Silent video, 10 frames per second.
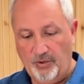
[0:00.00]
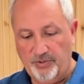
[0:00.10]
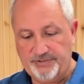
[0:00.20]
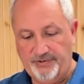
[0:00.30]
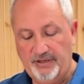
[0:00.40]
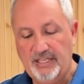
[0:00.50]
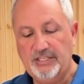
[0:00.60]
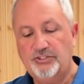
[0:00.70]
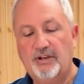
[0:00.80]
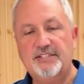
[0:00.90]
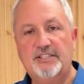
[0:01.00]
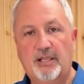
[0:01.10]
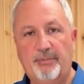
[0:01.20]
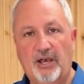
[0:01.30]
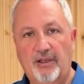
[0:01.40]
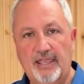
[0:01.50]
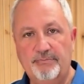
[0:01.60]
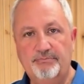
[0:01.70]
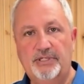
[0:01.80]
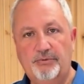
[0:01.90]
What's very interesting about
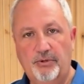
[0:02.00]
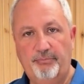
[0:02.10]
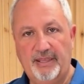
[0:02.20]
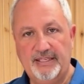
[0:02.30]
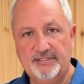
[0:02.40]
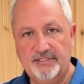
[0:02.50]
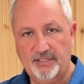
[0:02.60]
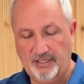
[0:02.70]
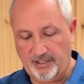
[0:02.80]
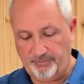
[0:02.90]
a mineral-based